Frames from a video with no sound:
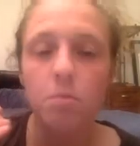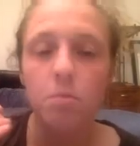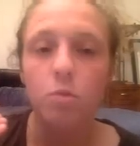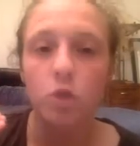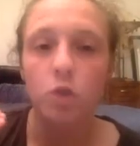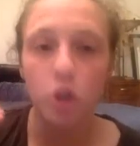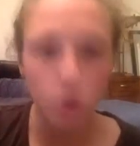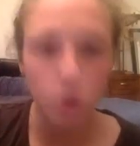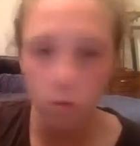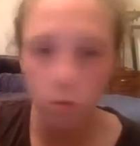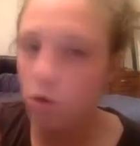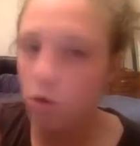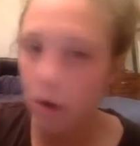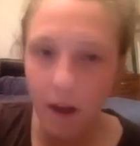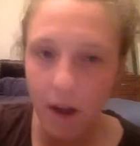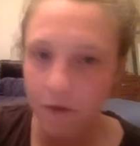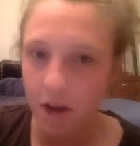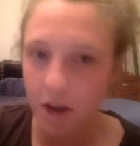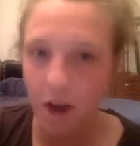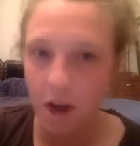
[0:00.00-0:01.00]
You don't have
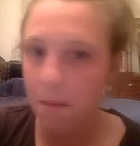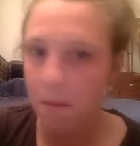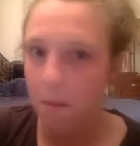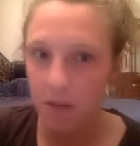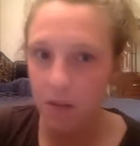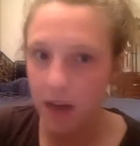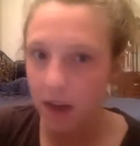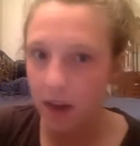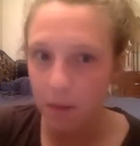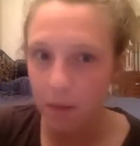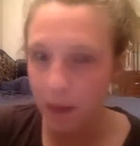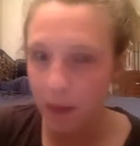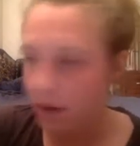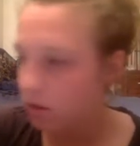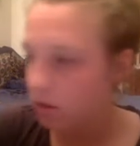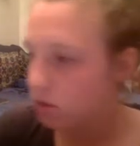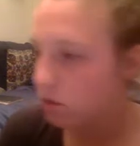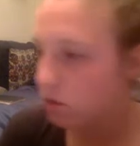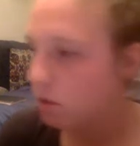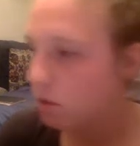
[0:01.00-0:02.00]
to come up with tile
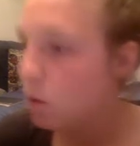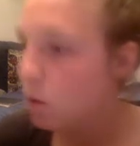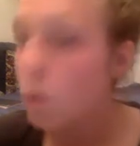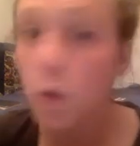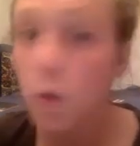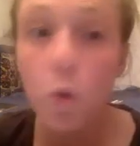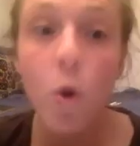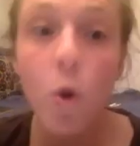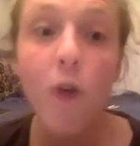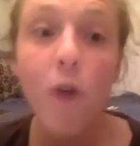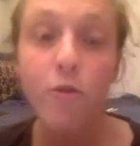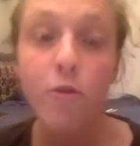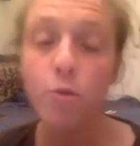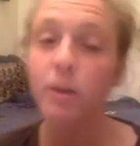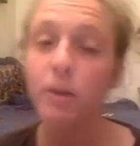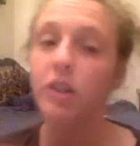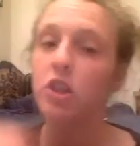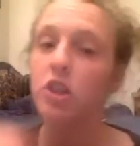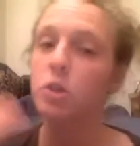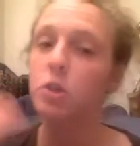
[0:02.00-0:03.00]
patterns. You have to
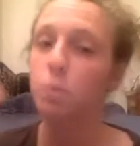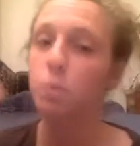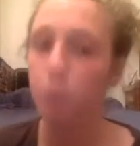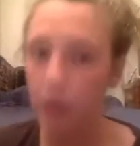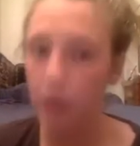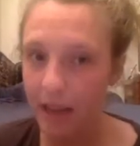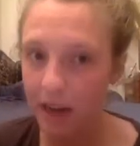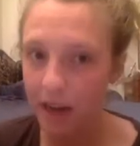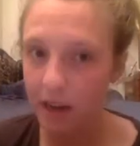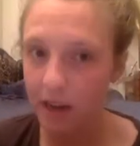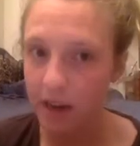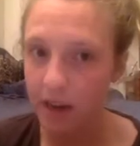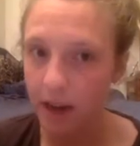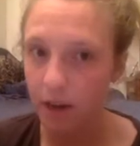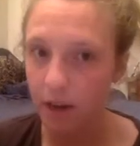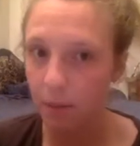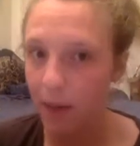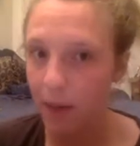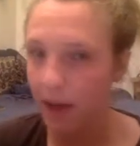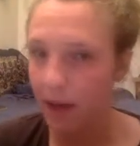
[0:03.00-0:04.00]
explain
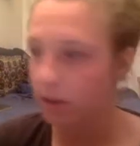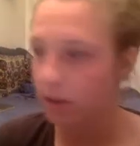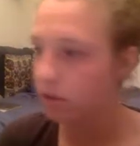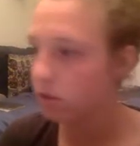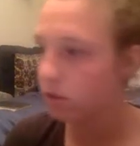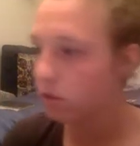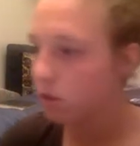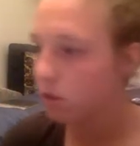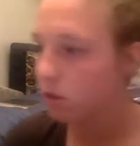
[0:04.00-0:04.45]
tile patterns.